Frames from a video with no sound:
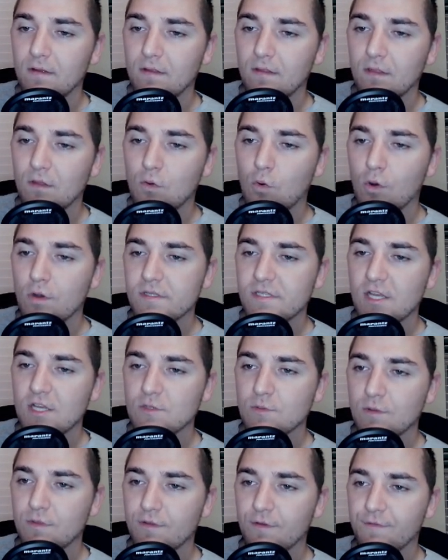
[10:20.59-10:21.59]
The Corsairs
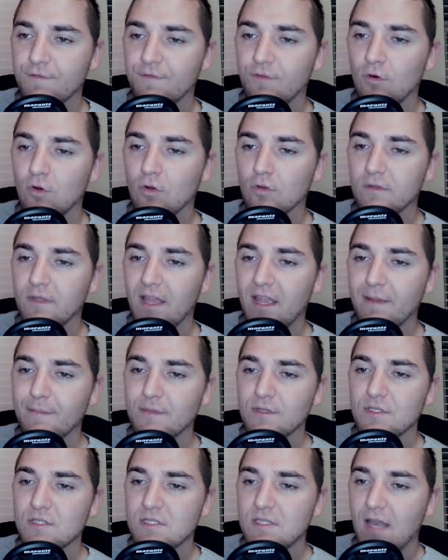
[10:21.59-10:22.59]
with their full
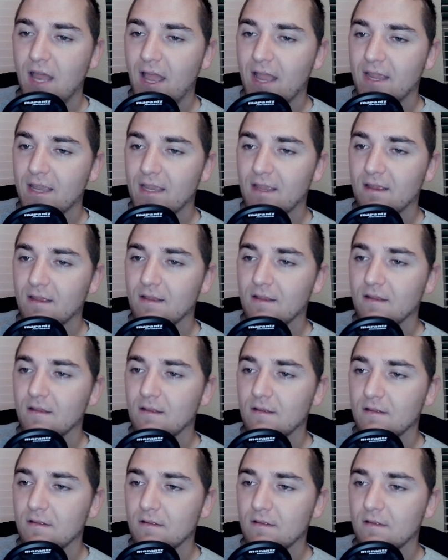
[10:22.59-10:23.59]
damage stack.
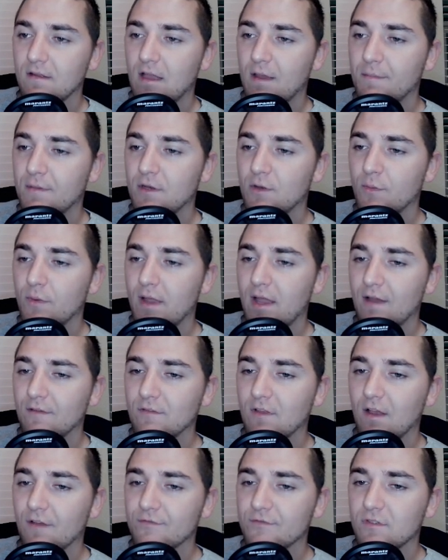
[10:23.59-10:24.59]
How many do we have
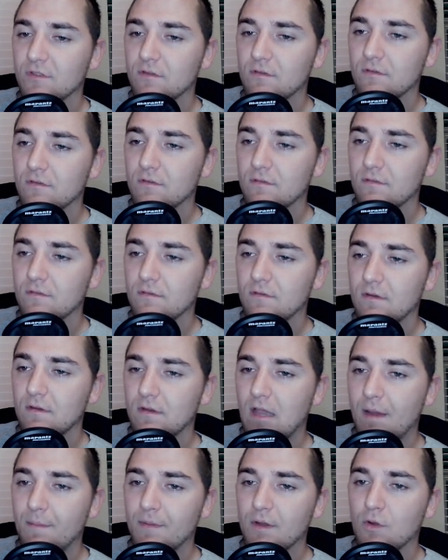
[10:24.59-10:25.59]
left?
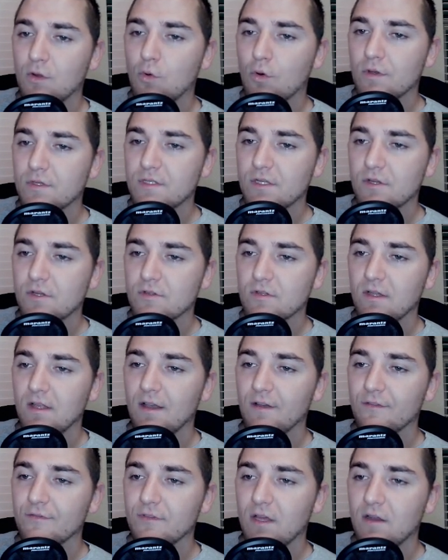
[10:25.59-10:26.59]
How many Corsairs are
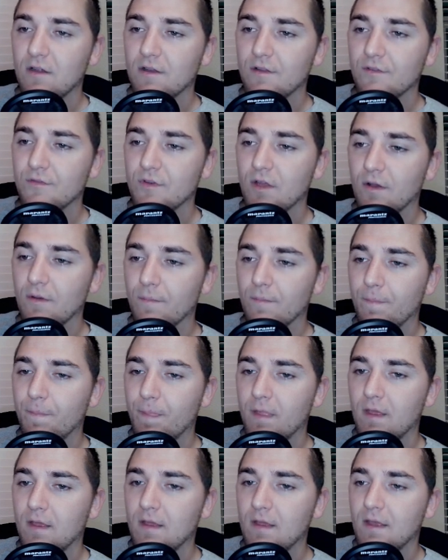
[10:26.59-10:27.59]
left? I don't even know.
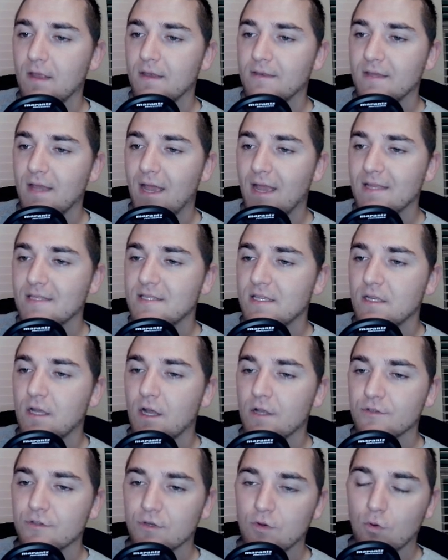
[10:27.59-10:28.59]

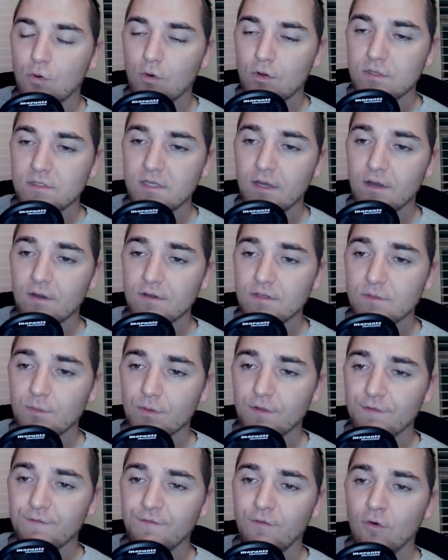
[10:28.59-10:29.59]
1,900 Corsairs
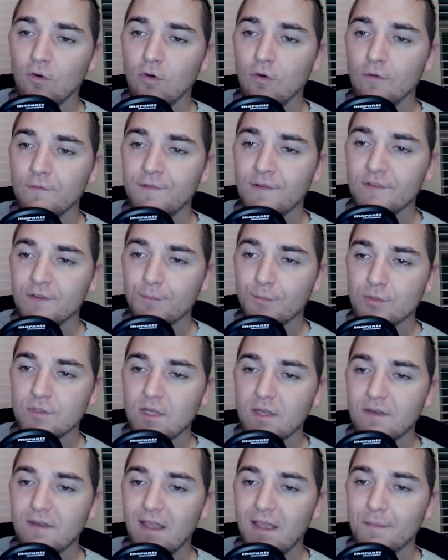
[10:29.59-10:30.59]
with a full
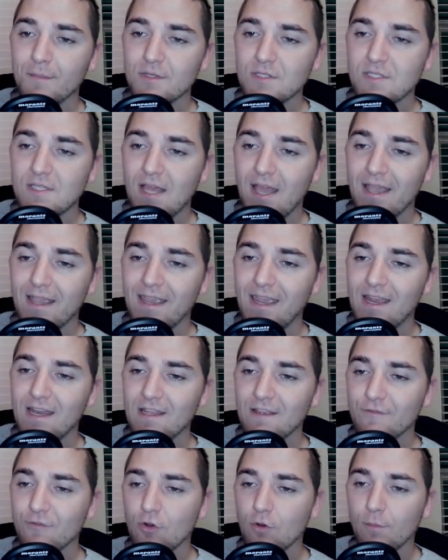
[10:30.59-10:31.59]
50% damage stack
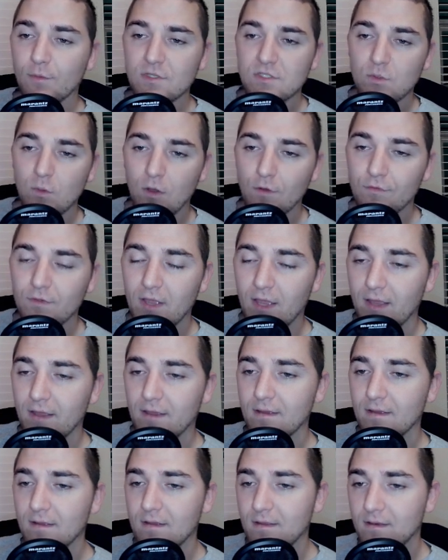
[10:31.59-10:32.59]
hitting for almost 12k.
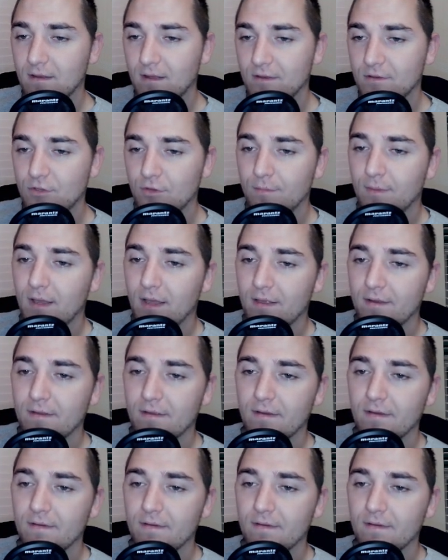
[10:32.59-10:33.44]
Not too bad.